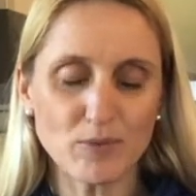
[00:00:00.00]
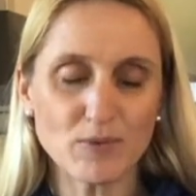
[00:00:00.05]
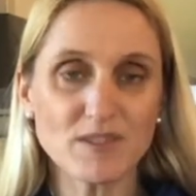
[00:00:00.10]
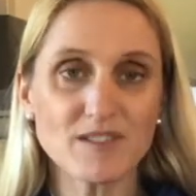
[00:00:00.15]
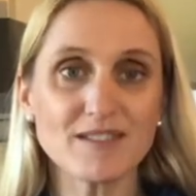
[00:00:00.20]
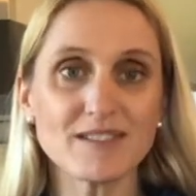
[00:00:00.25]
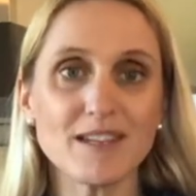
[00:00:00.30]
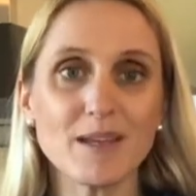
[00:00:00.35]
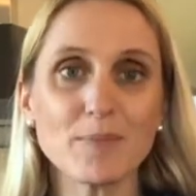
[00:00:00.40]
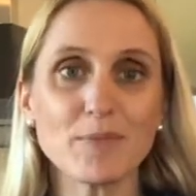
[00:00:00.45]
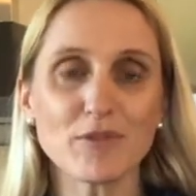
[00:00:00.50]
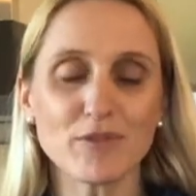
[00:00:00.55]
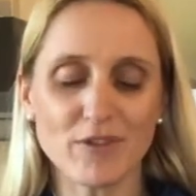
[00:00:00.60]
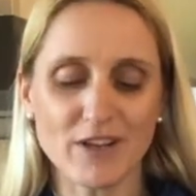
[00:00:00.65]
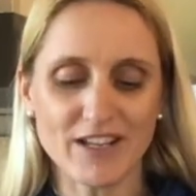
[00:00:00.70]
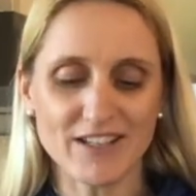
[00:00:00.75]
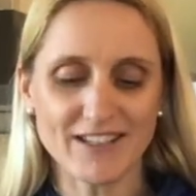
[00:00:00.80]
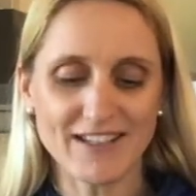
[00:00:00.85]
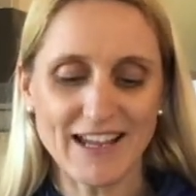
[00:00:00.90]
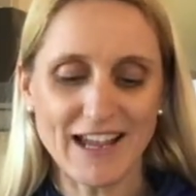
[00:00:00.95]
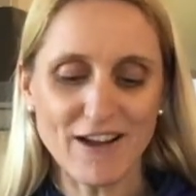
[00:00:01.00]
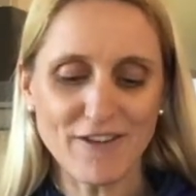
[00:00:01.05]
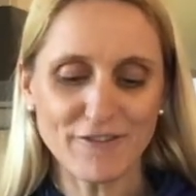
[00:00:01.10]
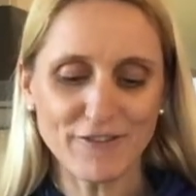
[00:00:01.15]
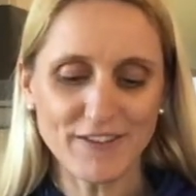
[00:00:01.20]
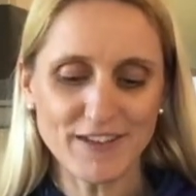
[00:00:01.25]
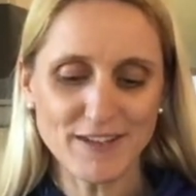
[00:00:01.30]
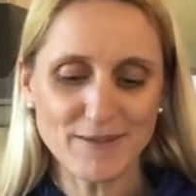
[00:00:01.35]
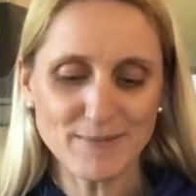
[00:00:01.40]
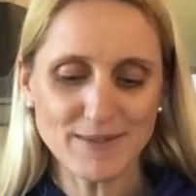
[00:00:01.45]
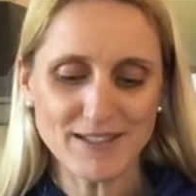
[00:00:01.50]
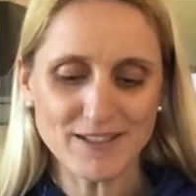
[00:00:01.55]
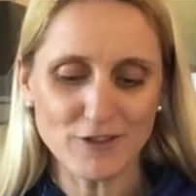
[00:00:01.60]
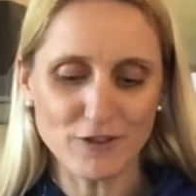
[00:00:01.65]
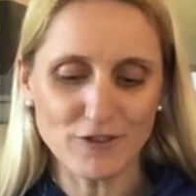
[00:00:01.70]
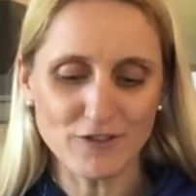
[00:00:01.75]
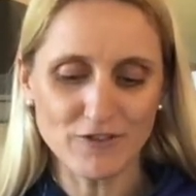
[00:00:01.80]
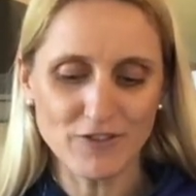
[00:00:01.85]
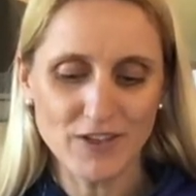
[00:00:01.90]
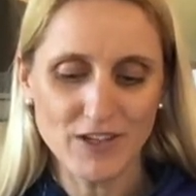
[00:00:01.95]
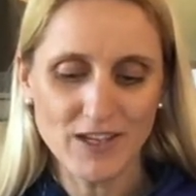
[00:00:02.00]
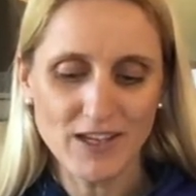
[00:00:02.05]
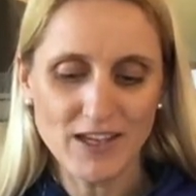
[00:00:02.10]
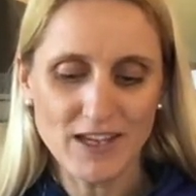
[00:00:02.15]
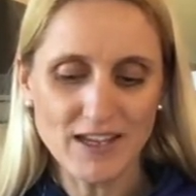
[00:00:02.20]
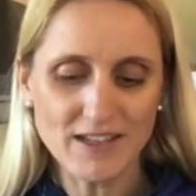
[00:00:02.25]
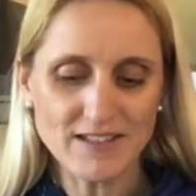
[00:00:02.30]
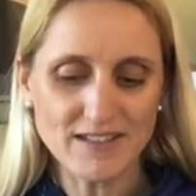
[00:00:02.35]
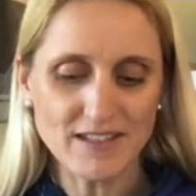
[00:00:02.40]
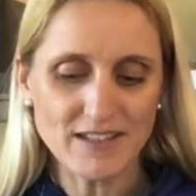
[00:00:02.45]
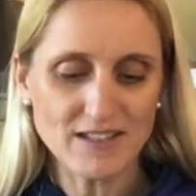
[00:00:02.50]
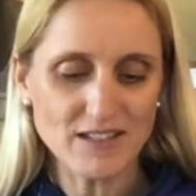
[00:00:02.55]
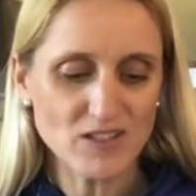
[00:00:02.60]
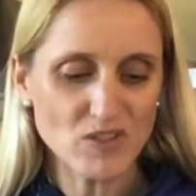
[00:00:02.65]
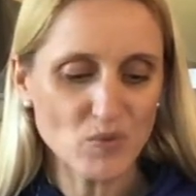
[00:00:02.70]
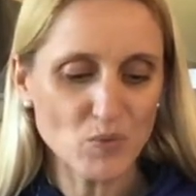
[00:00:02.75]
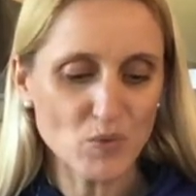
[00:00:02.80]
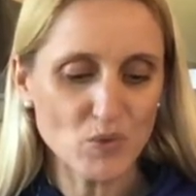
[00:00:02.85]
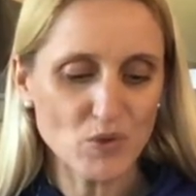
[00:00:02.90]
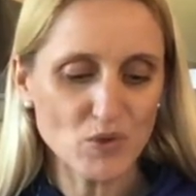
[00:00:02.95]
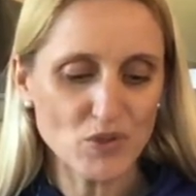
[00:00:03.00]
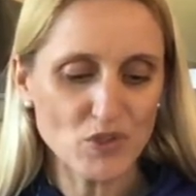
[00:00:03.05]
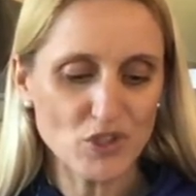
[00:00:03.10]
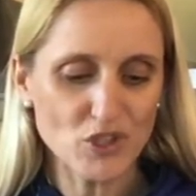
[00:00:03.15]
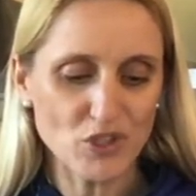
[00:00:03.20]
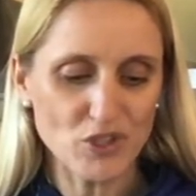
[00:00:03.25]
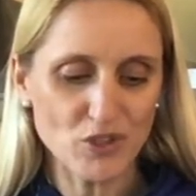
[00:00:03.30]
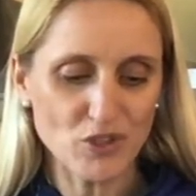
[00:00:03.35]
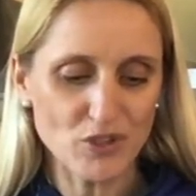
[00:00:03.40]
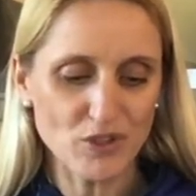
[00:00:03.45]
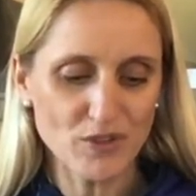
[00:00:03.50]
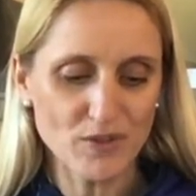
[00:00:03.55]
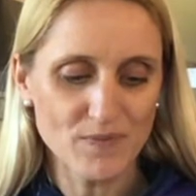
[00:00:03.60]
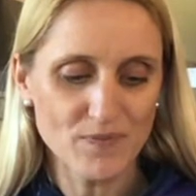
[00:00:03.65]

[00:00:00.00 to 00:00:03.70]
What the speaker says: separated out for himself, as he has sworn to you.